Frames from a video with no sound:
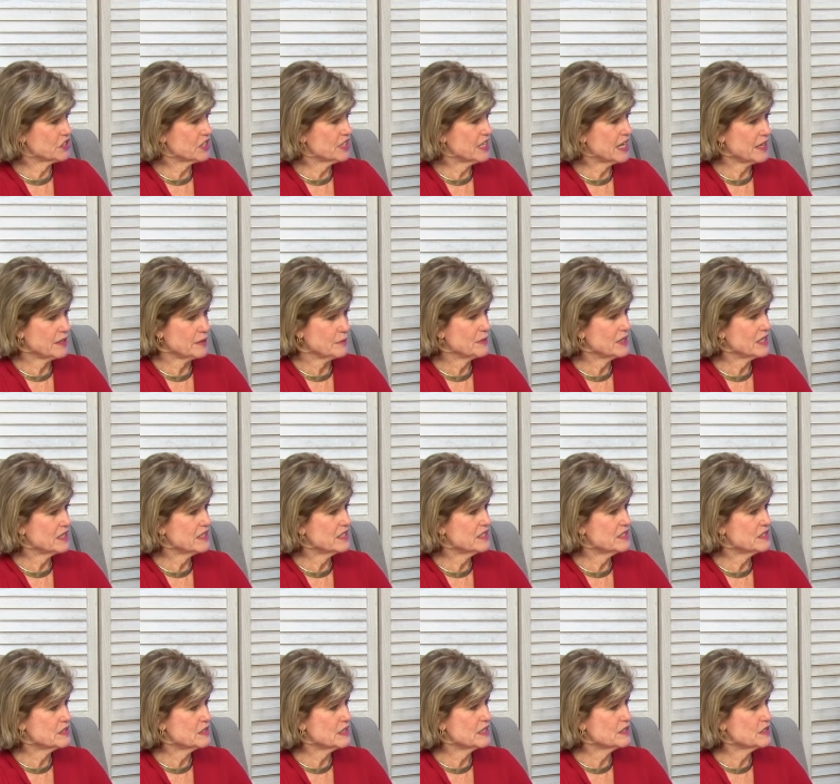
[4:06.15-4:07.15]
Academy.
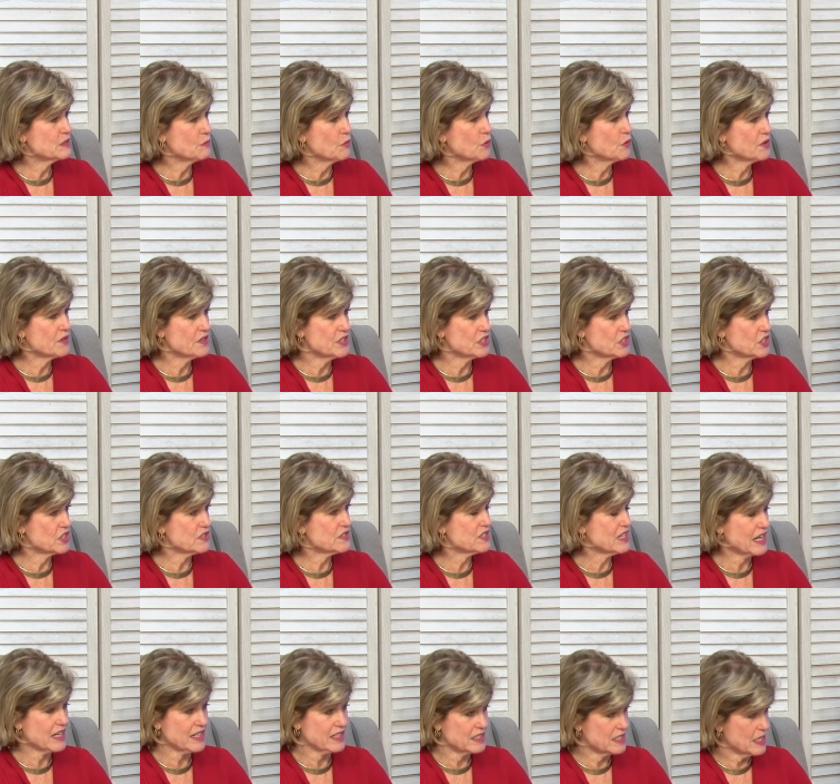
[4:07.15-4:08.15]
It's it's more than
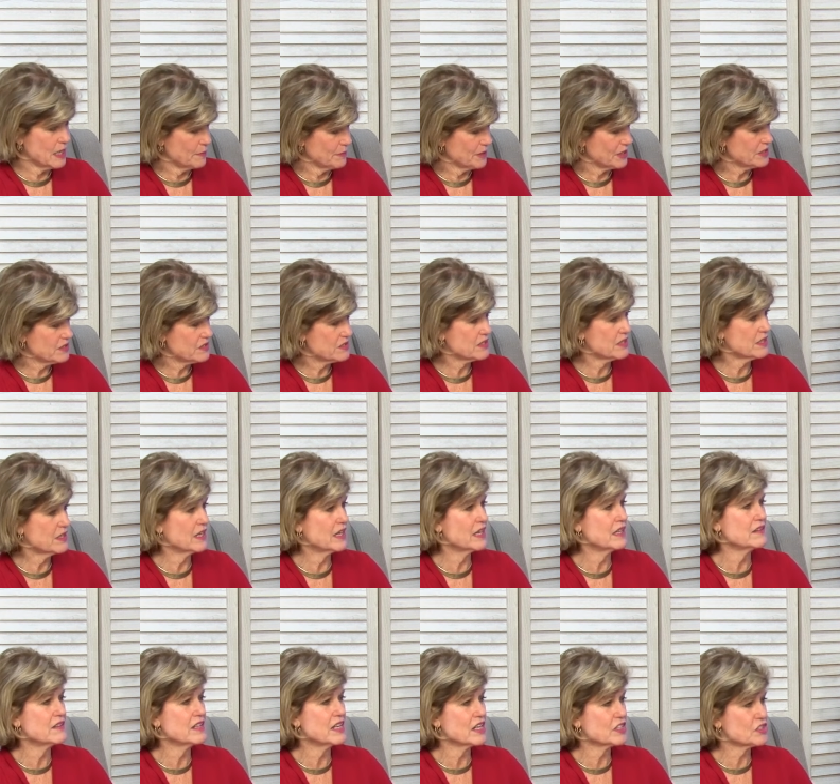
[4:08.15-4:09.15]
just academics that's
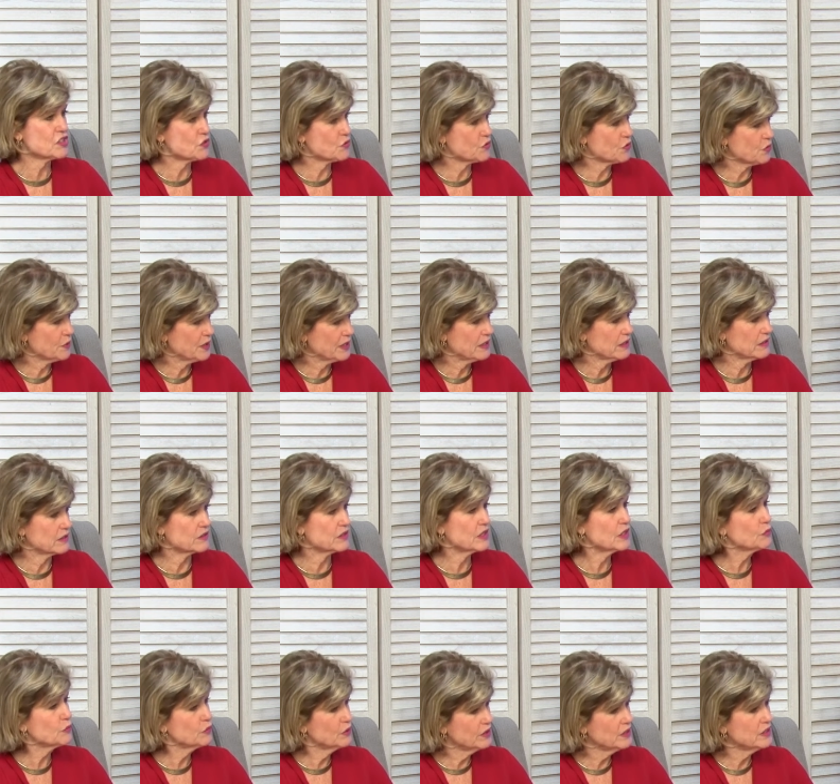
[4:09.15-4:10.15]
and right. the
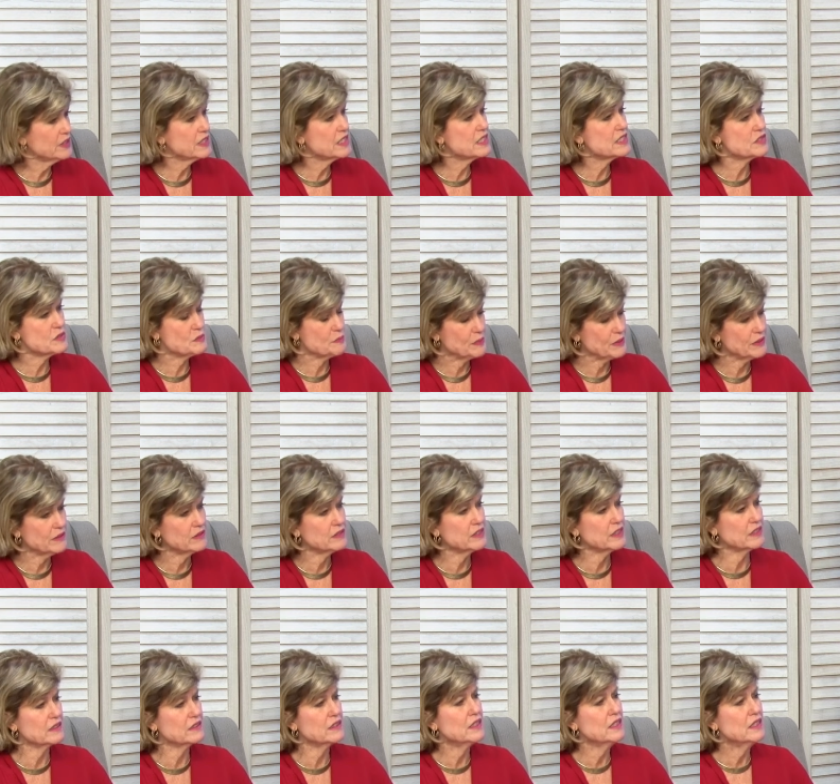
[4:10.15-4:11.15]
extracurricular. It really is
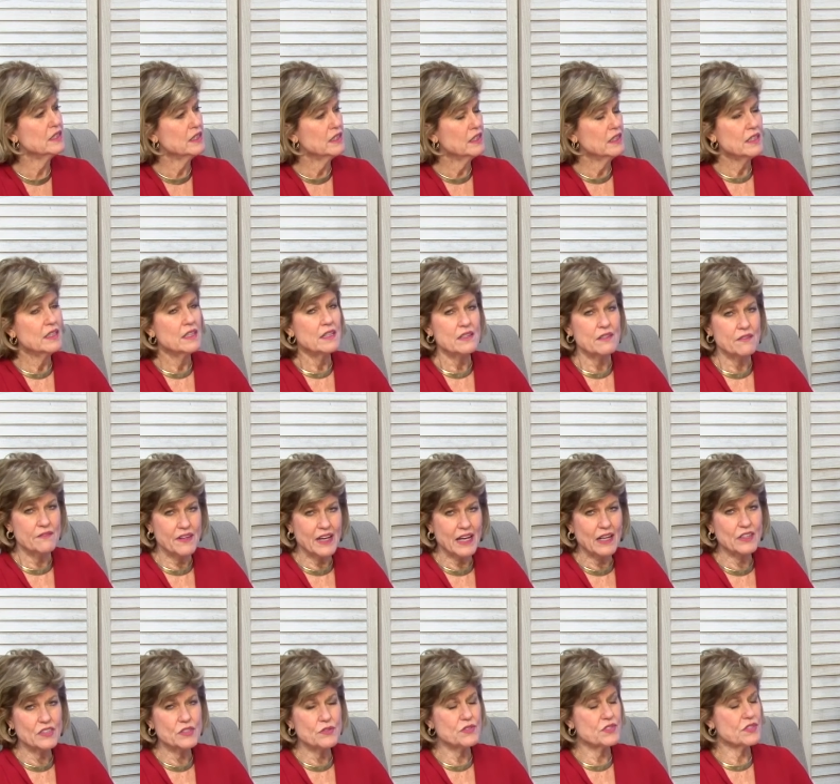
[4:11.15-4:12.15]
building the
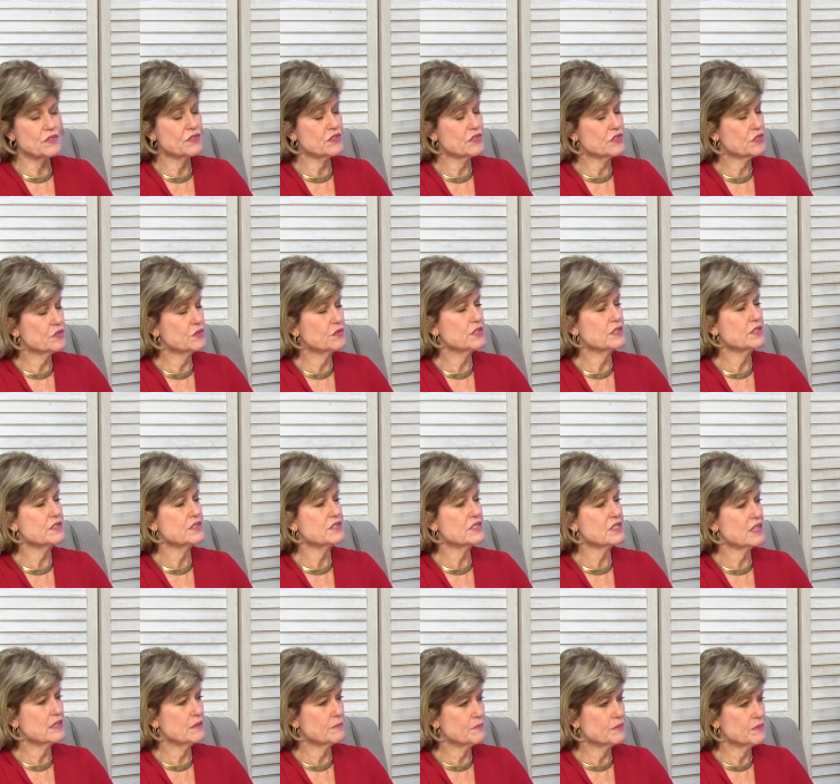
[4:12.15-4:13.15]
values of the
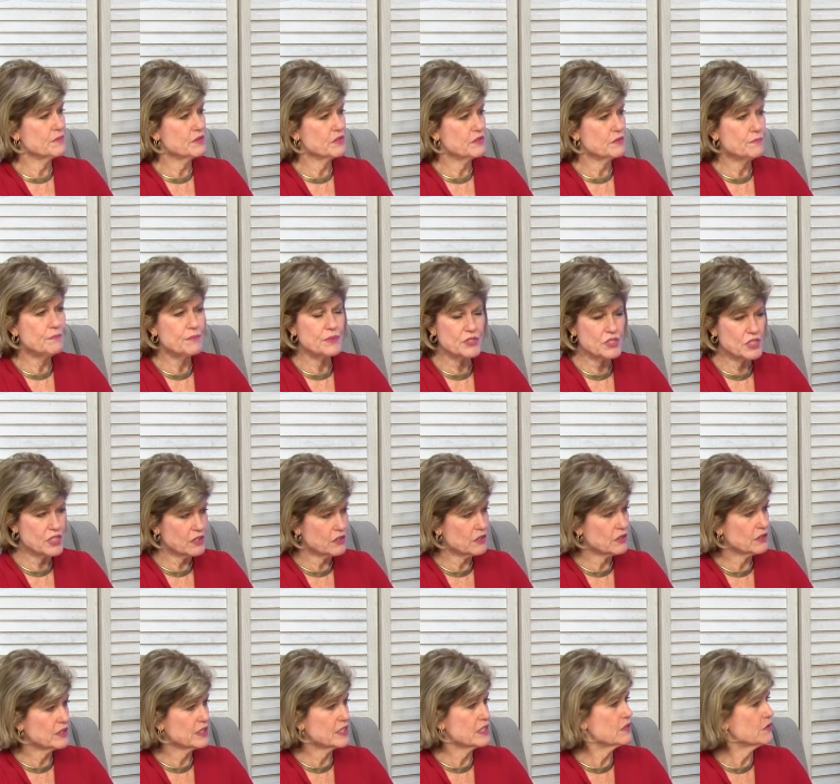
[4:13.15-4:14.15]
students and
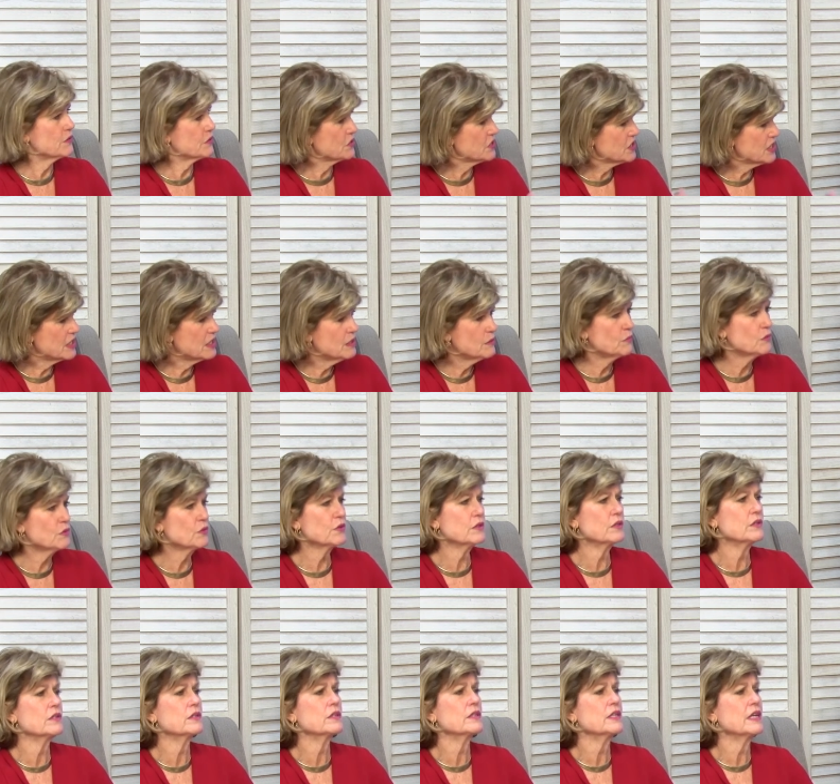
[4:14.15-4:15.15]
particularly you know
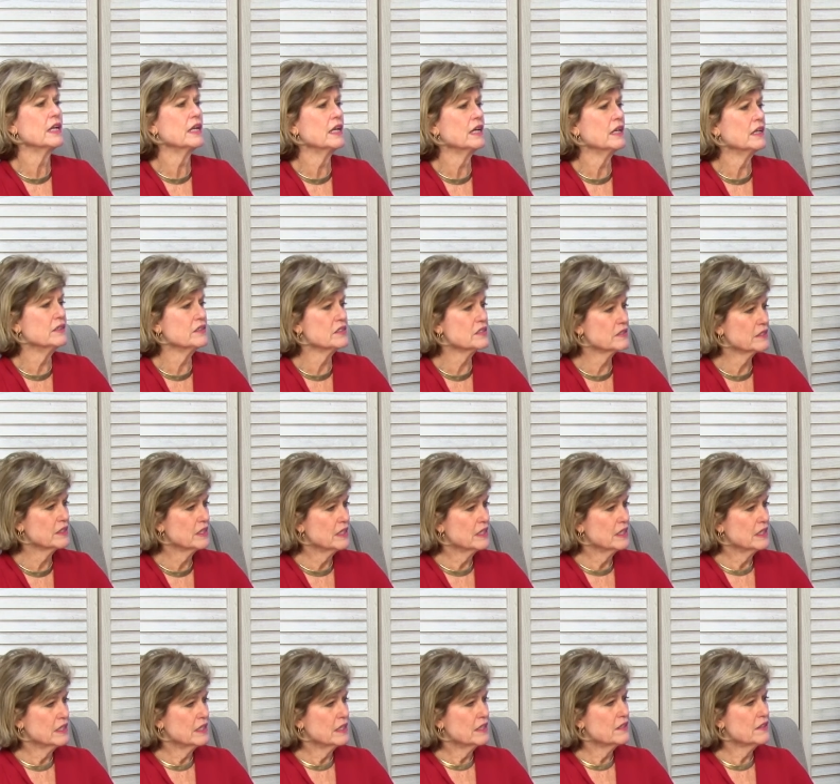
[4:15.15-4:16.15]
teamwork and
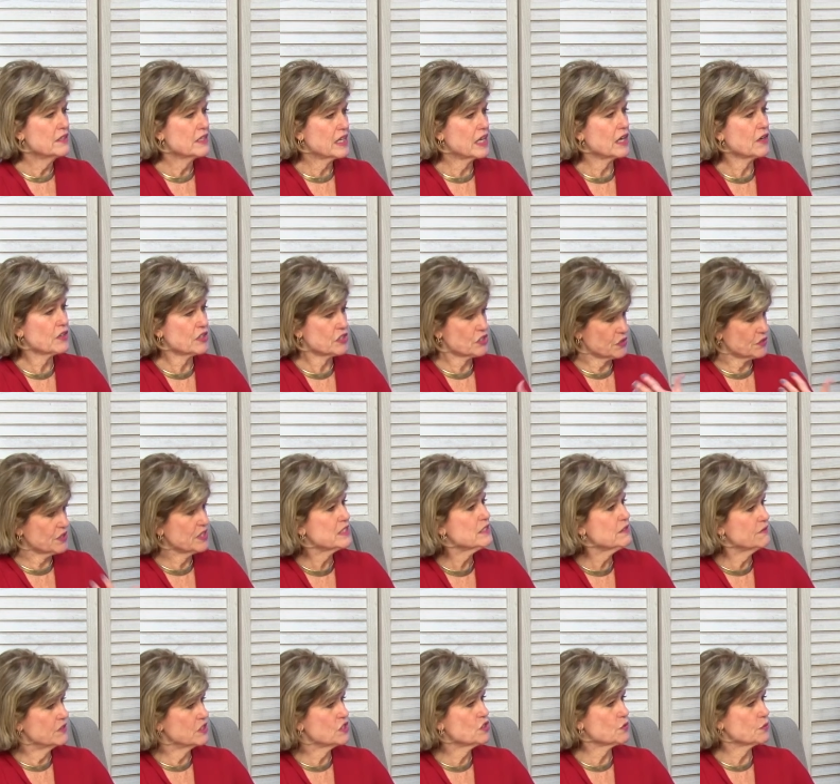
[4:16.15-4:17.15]
that's it the, the character
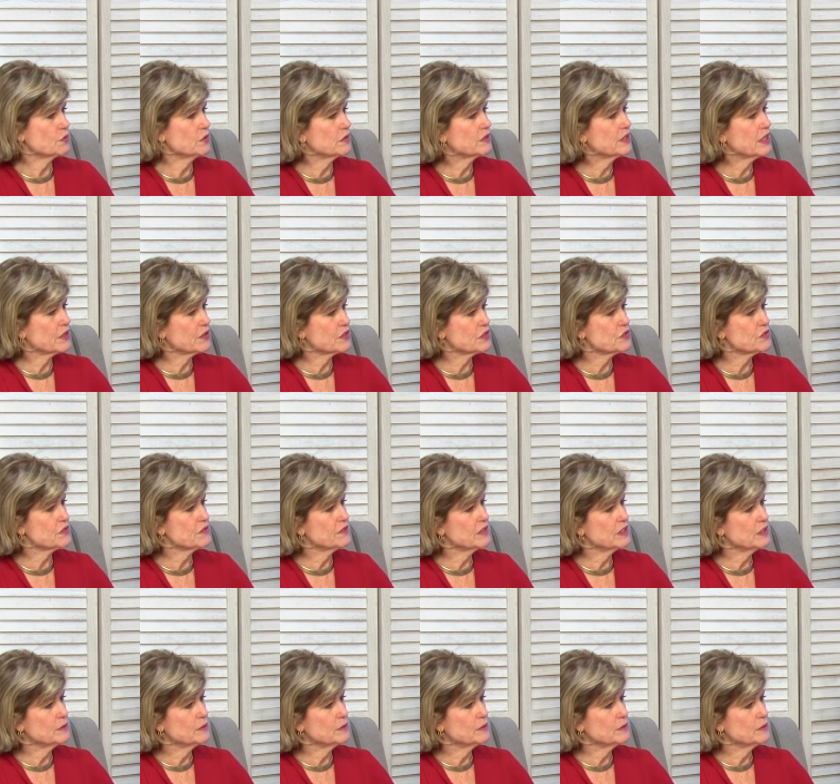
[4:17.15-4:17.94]
individual character development.